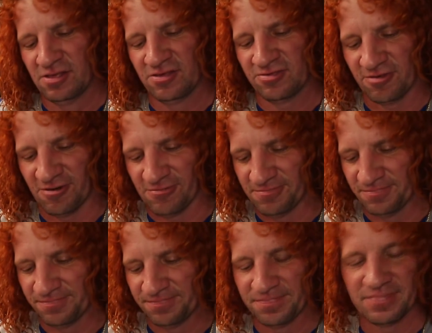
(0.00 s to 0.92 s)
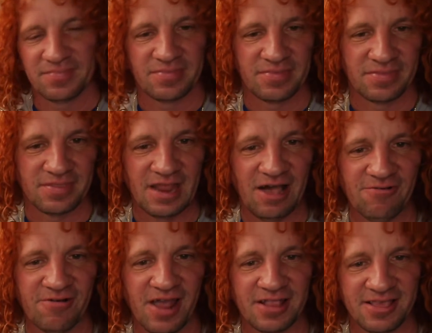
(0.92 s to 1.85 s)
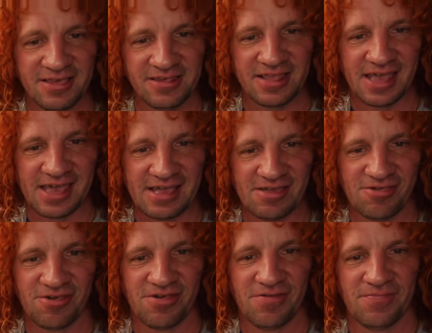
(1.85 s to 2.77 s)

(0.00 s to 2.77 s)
So now we're at this stage.